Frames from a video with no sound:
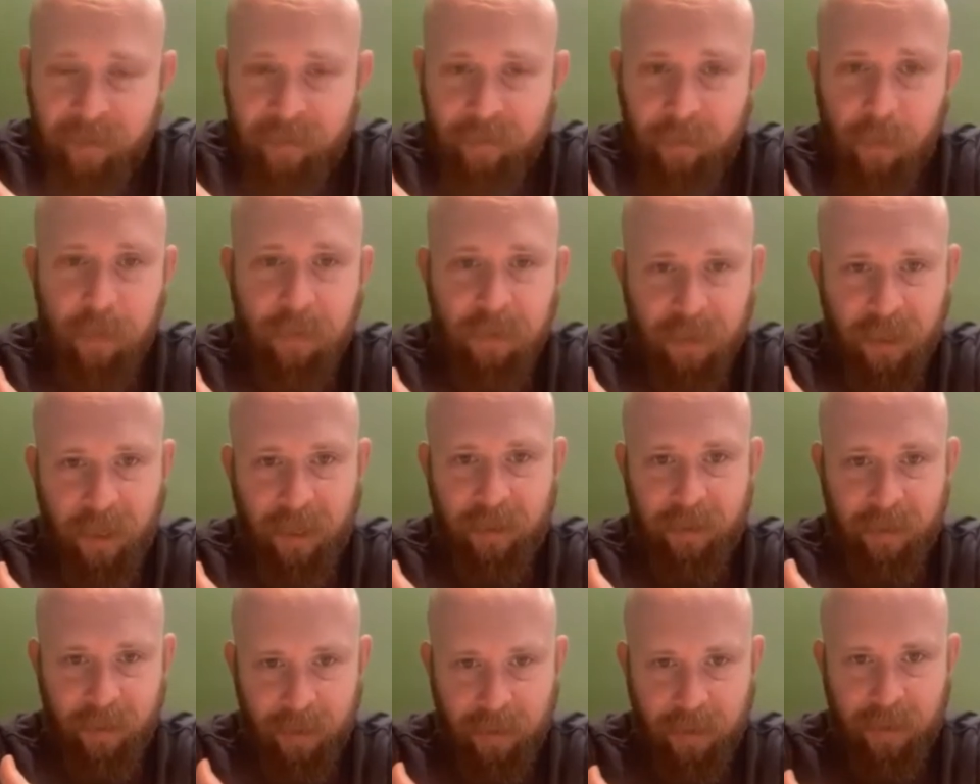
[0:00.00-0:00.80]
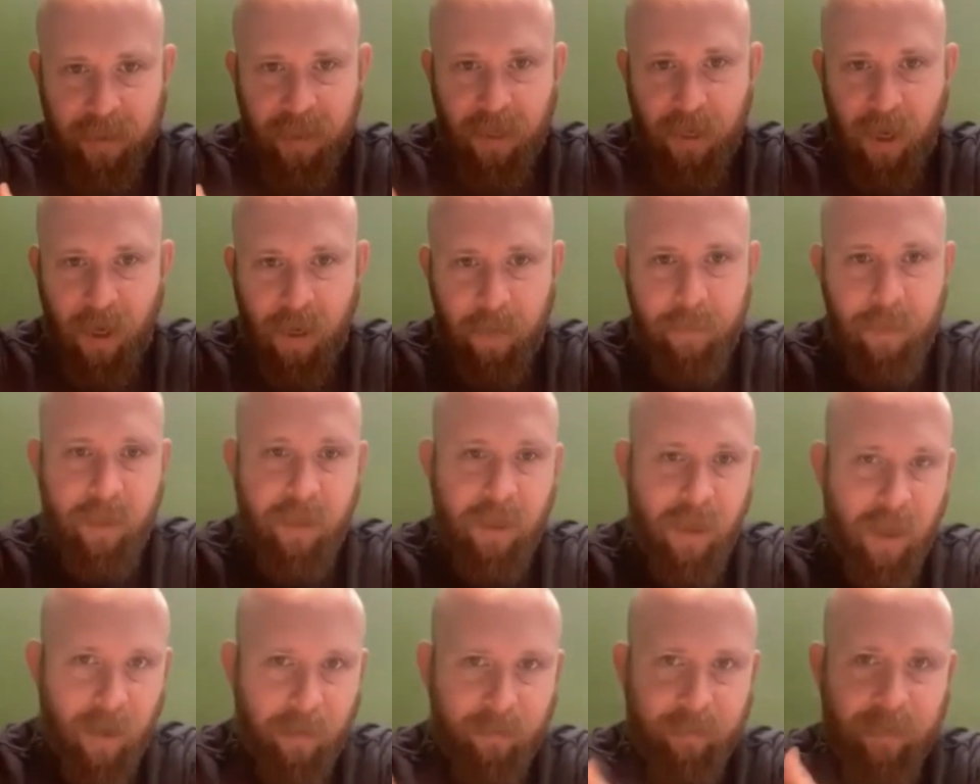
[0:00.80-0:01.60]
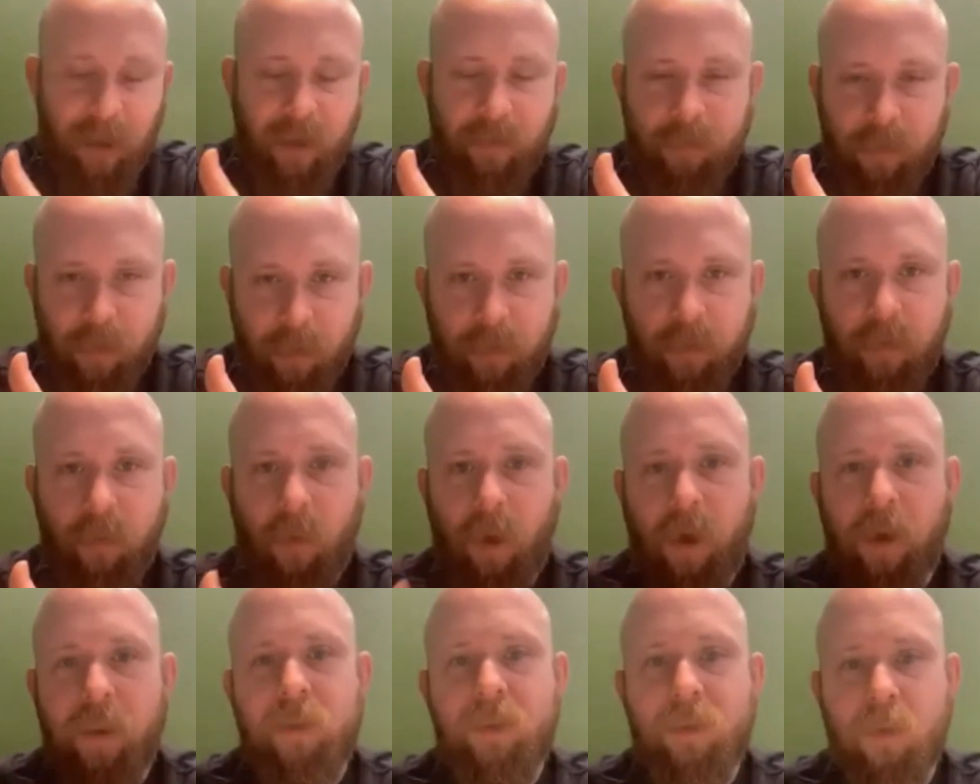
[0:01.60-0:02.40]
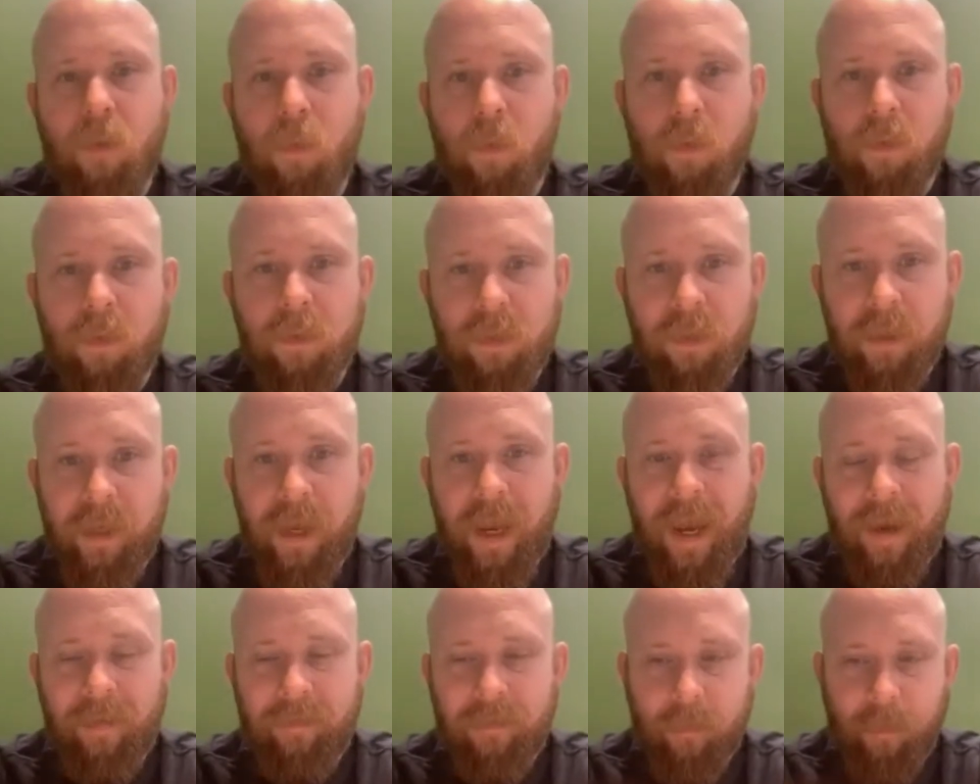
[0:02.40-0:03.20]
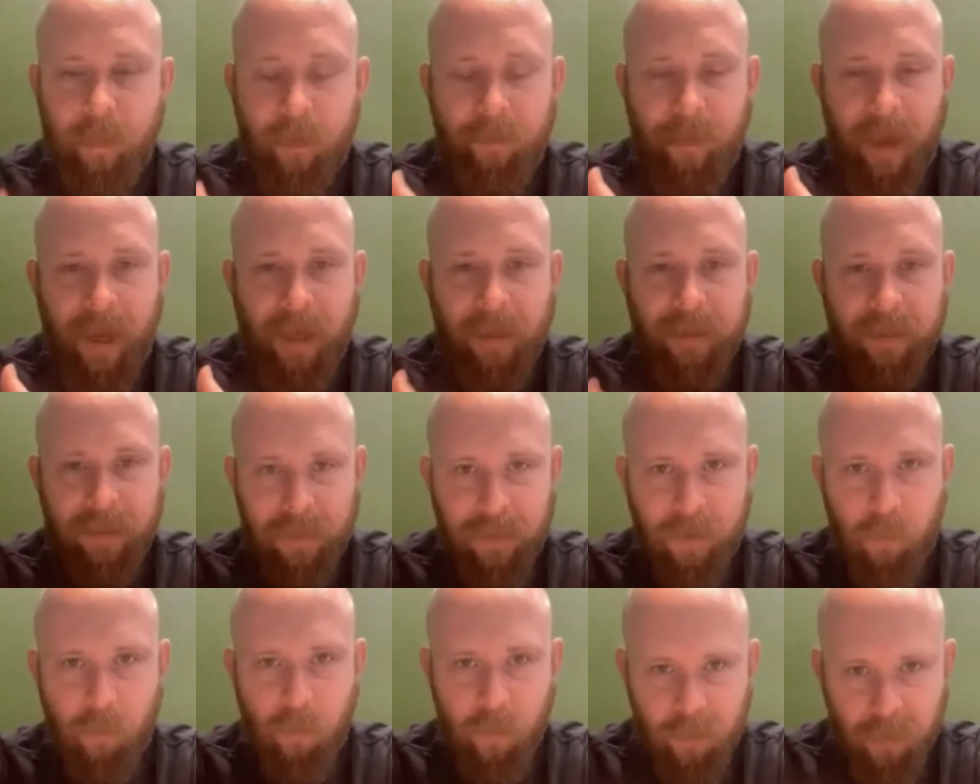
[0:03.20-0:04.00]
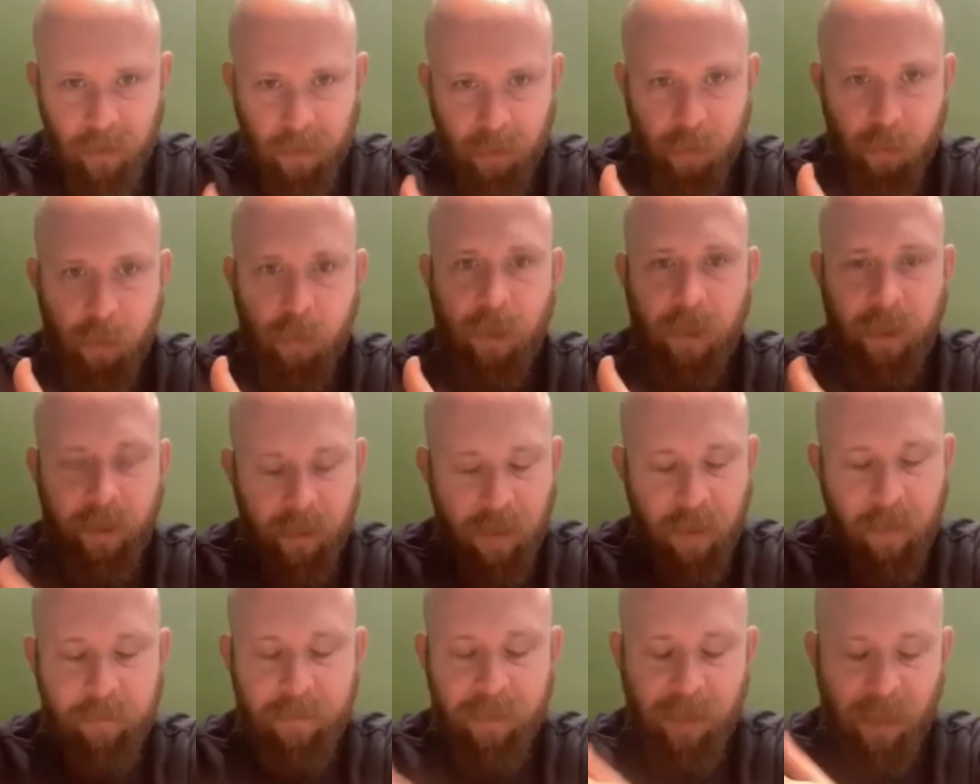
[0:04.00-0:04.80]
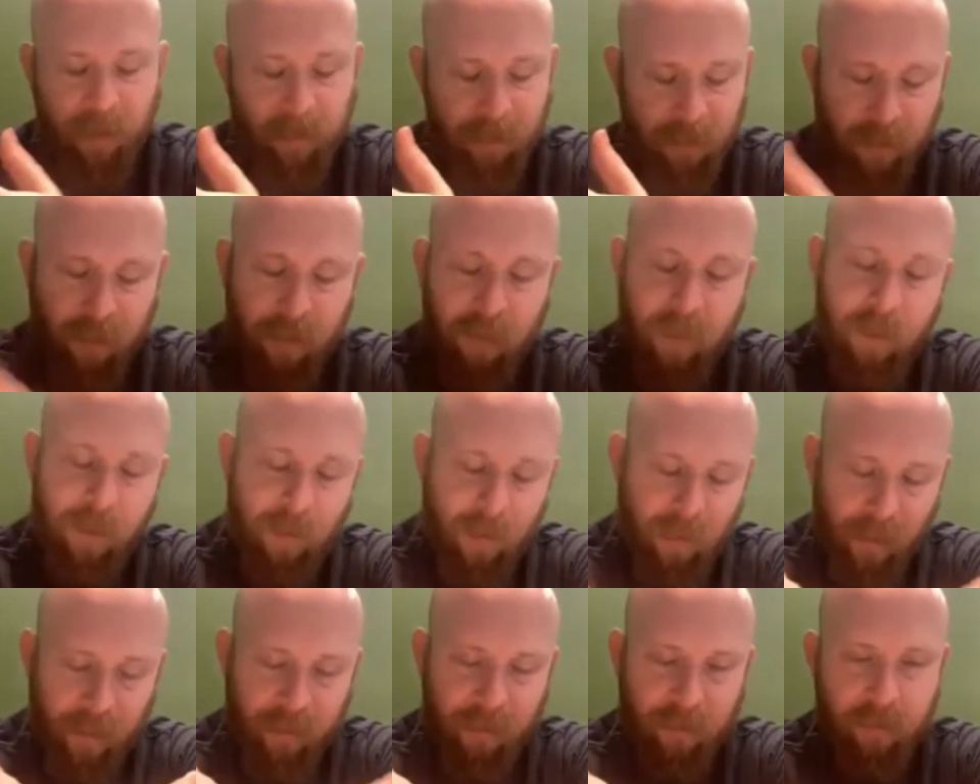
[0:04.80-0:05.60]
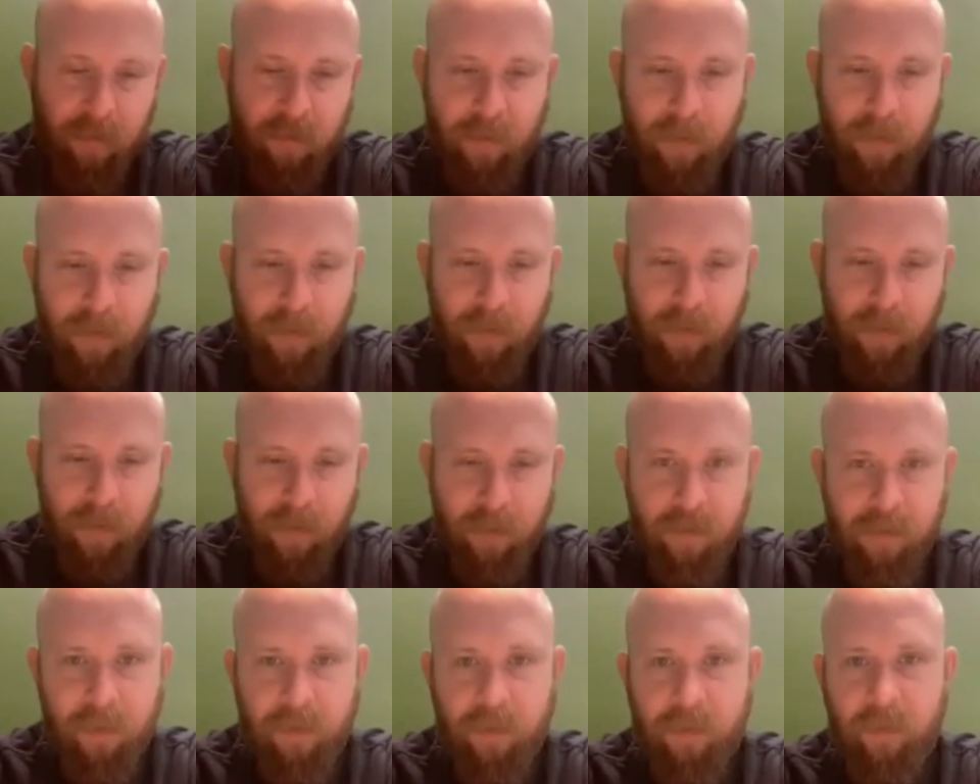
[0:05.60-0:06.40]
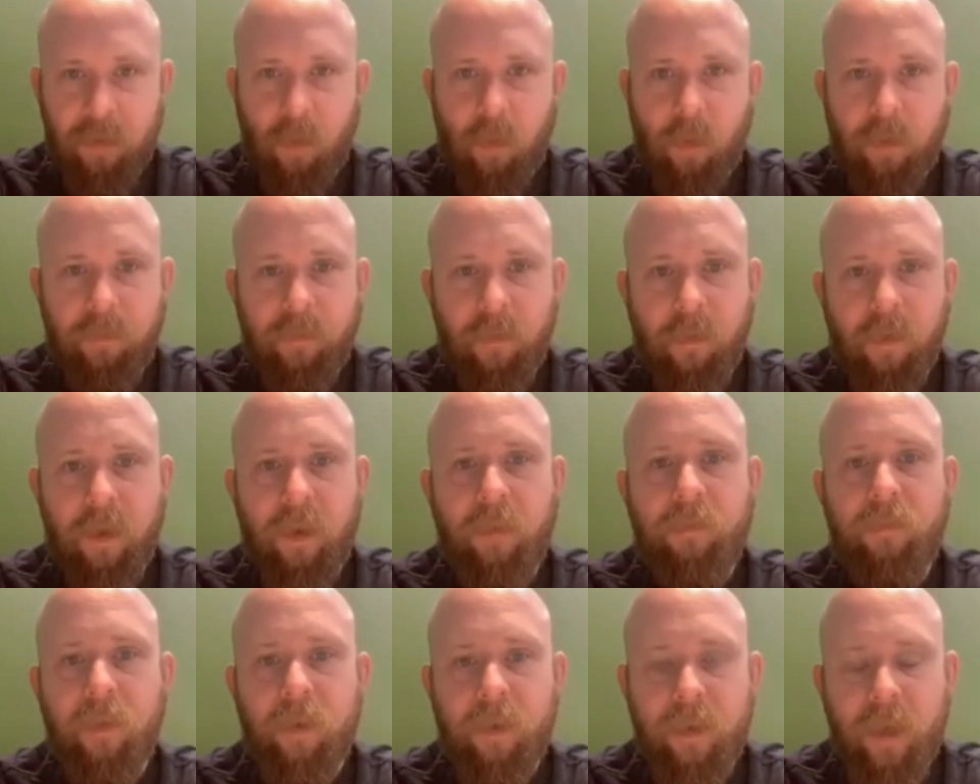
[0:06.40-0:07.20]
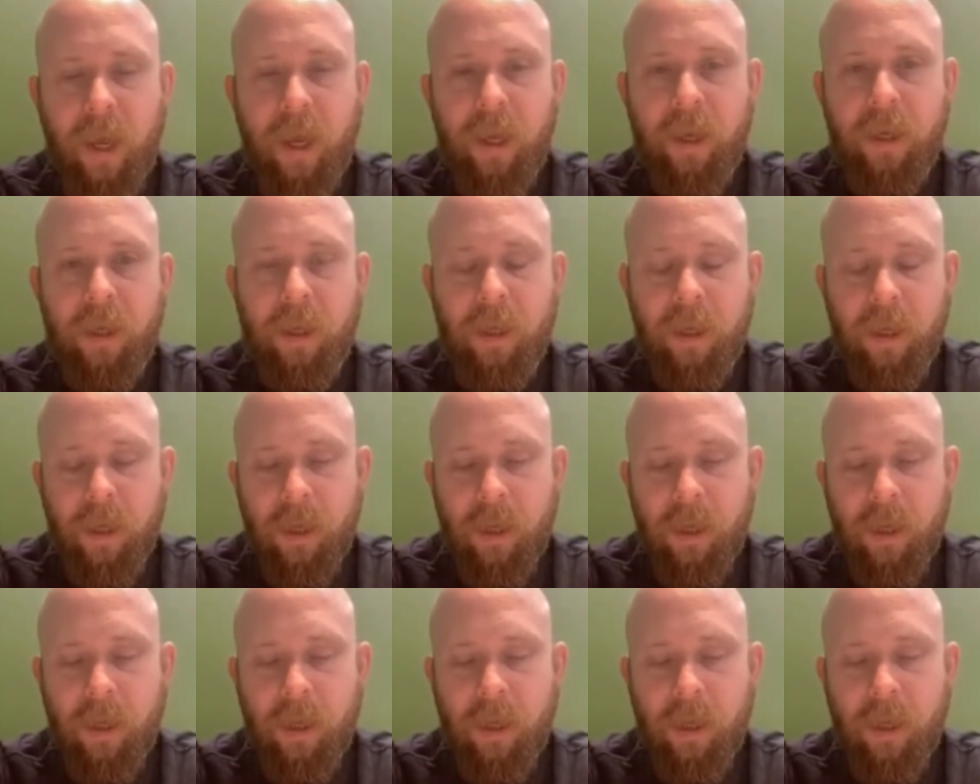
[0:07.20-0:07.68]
DTI, but you have to have good credit scores and you have to be passing the residual income test. That's a story for a different day.